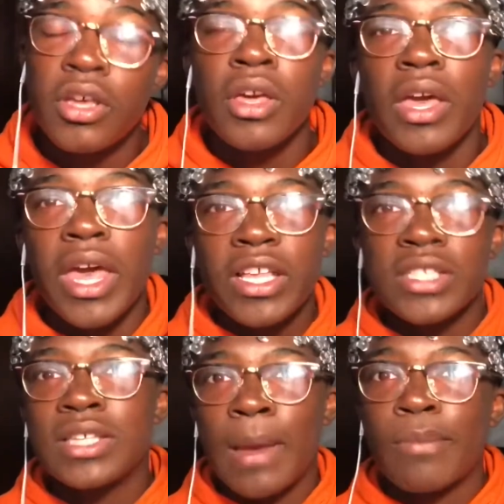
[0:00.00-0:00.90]
It
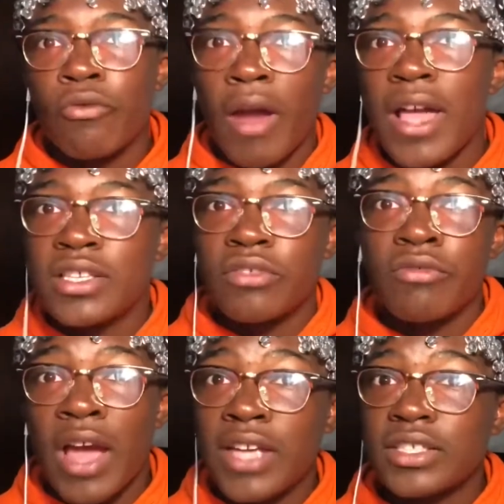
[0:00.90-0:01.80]
just kept rising and
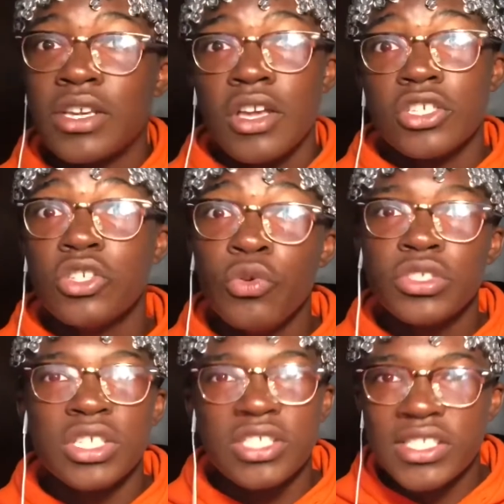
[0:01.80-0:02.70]
rising. She was
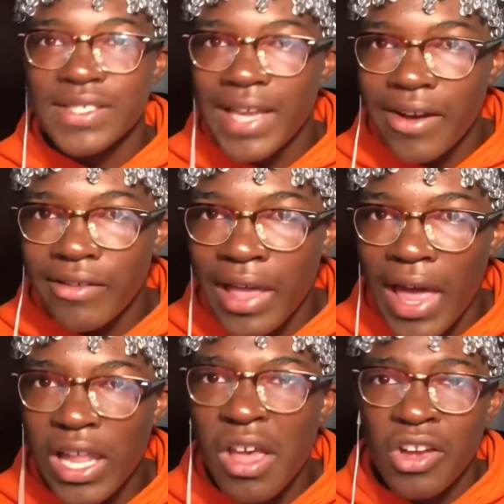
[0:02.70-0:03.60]
just scaring the
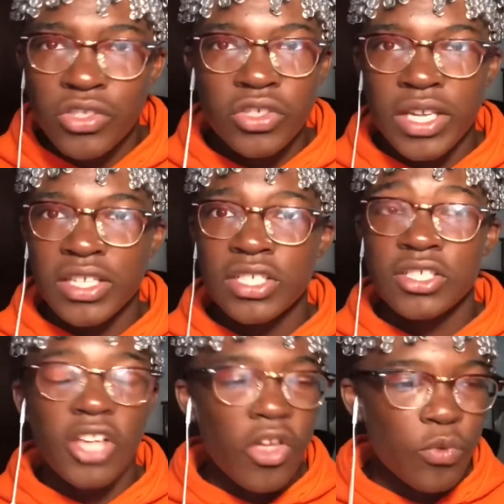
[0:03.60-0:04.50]
hell out. She was like, this
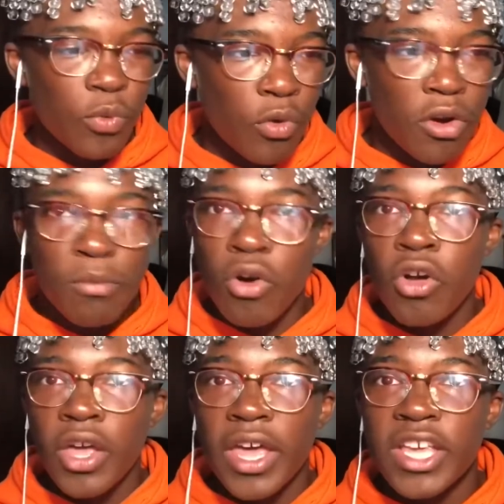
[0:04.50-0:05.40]
is unnormal.
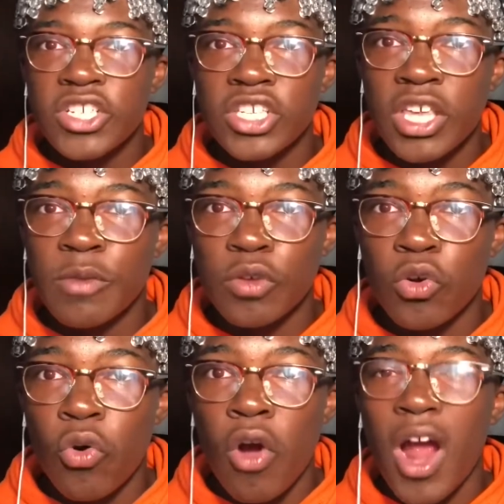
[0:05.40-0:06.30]
It just keeps on
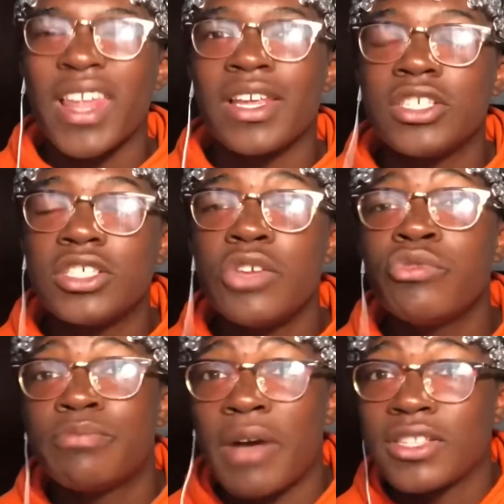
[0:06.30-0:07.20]
going hard. Like, she
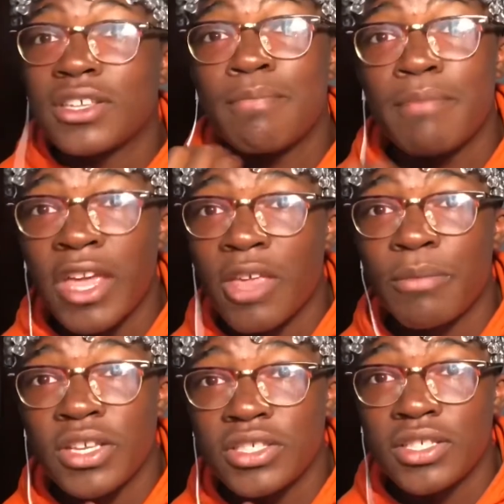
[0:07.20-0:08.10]
was about to make
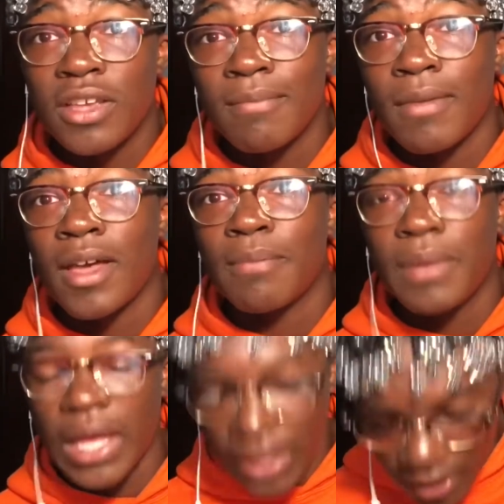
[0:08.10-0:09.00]
me shit my
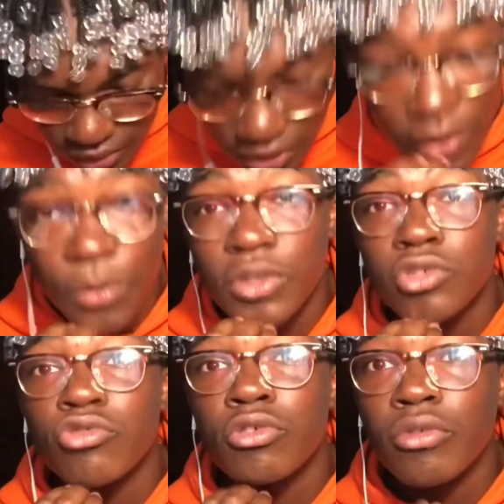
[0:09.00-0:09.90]
pants. It was
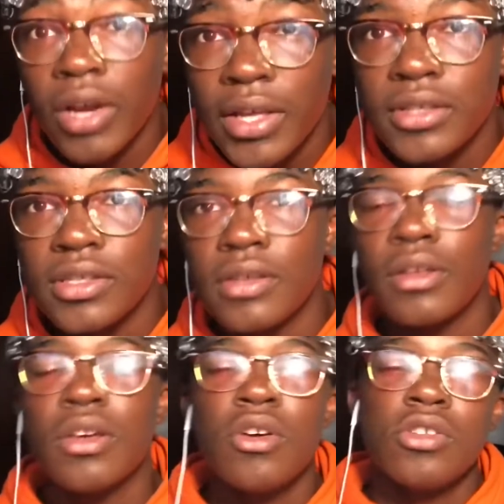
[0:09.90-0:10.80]
crazy.
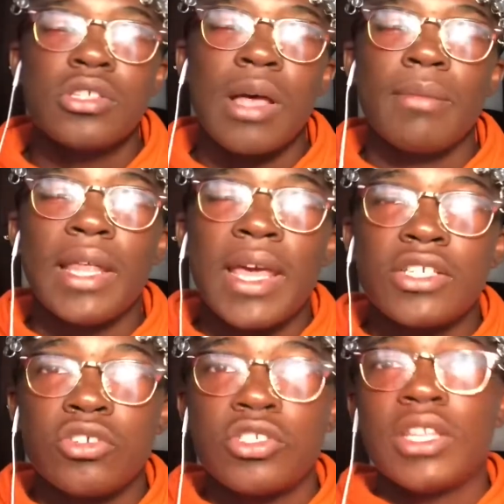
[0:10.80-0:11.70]
So I'm laying,
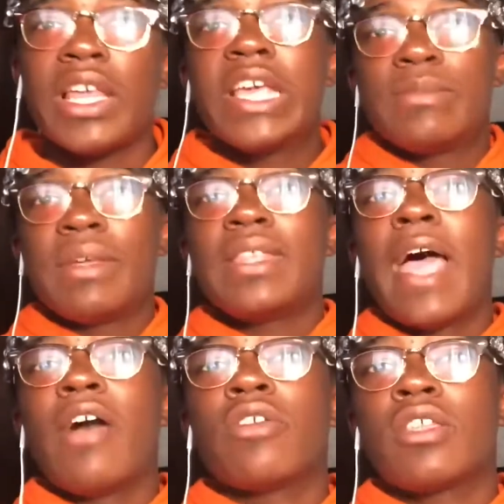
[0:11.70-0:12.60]
so she lays me
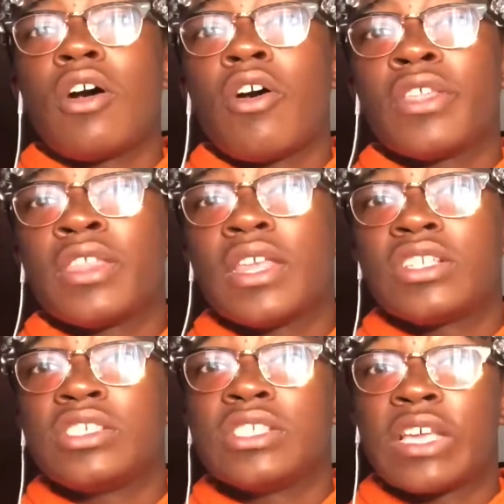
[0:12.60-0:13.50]
down on the thing.
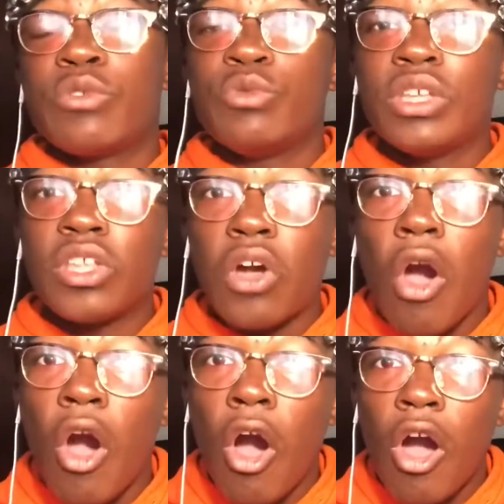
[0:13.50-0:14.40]
She's like, you need to
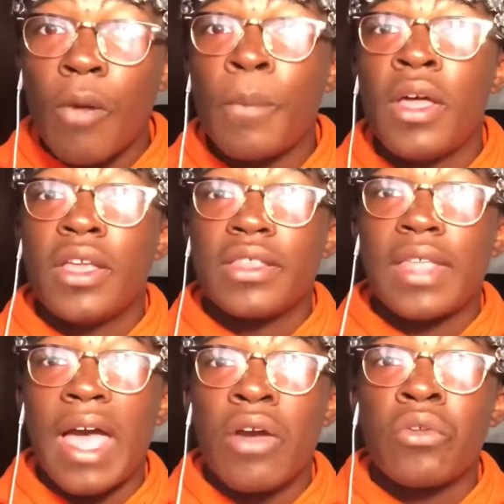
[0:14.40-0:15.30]
calm
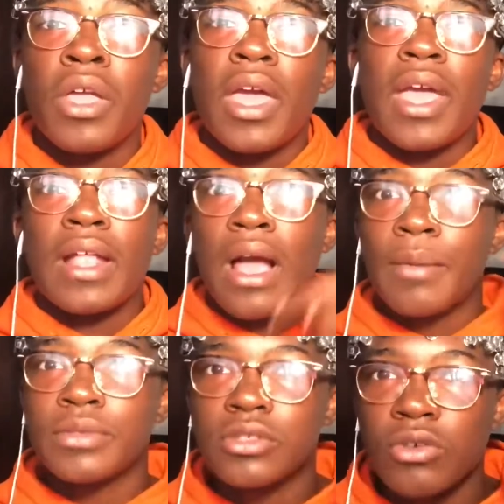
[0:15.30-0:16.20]
down. And
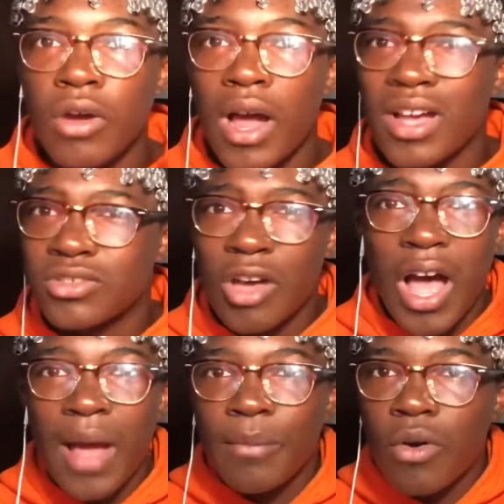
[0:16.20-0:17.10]
I'm still high, so
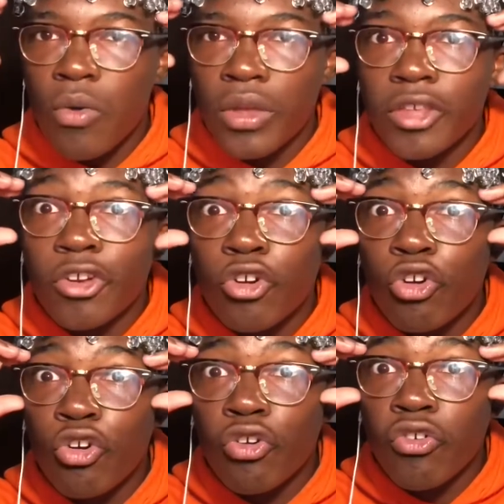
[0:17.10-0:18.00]
I'm going
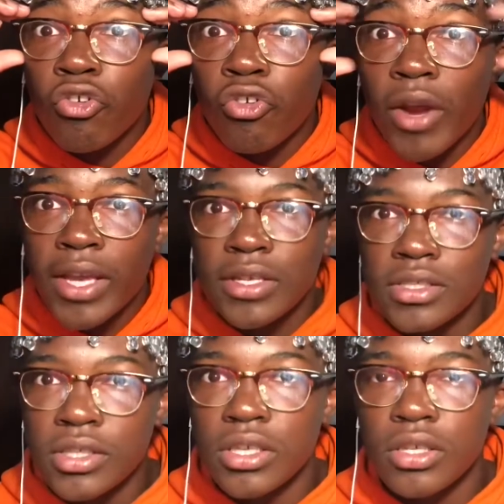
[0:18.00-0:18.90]
crazy.